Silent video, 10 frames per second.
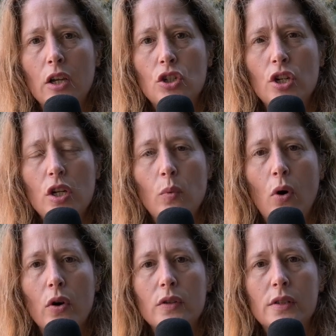She
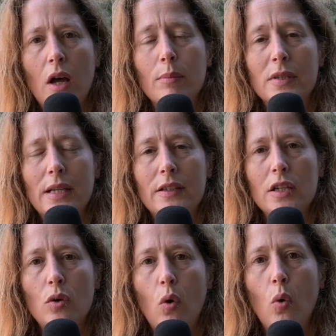was um, sat
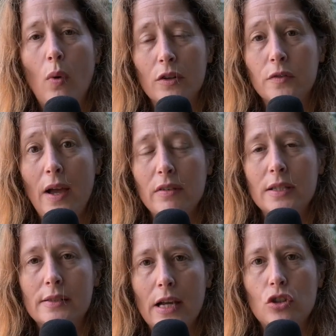in court whilst
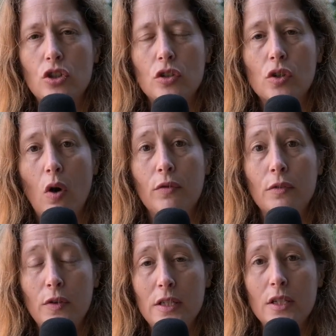various sections of the
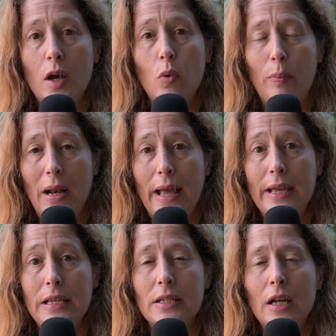video were
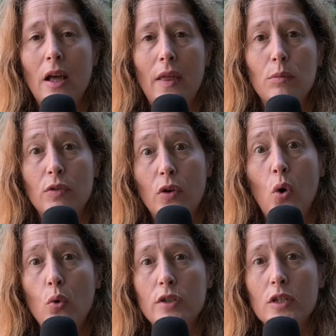played that were
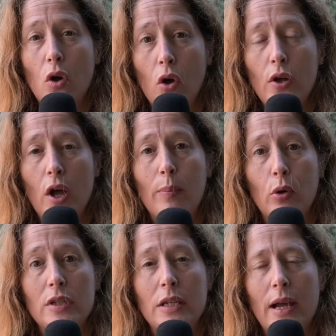recorded on her
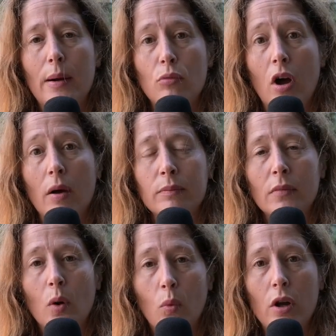body camera
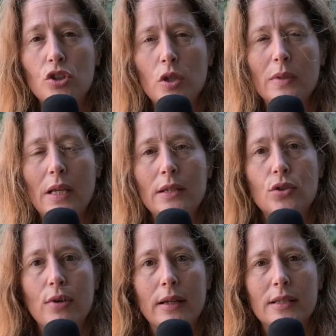while she was
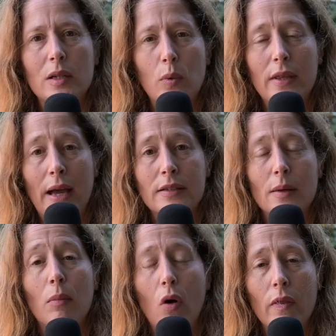interacting with
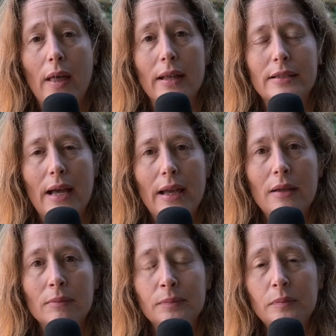Adam on that day.